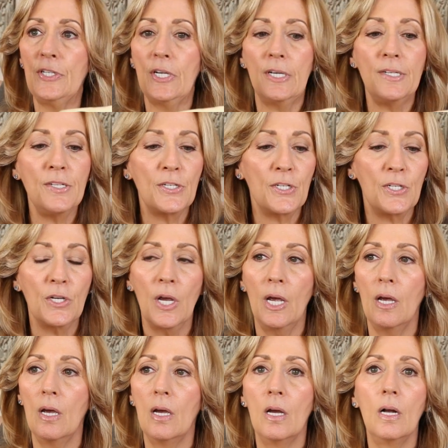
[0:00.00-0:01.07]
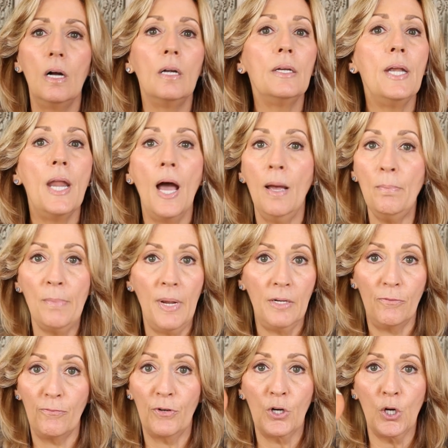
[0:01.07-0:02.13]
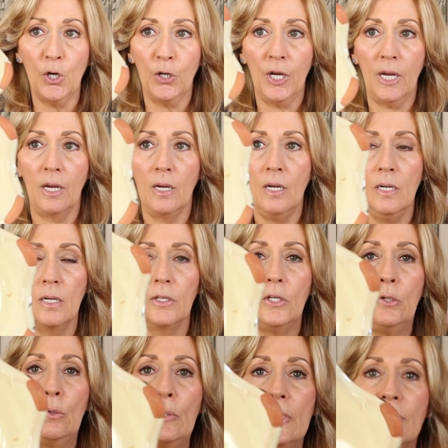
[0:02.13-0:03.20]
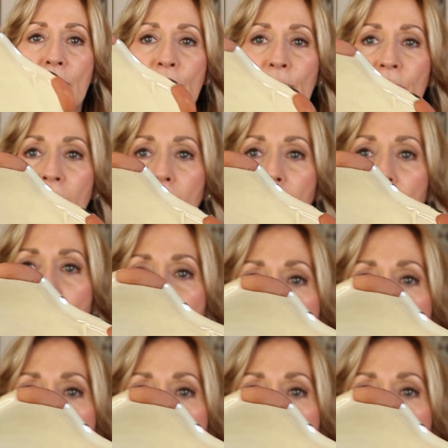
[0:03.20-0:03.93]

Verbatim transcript: dish not meant for cooking. You can see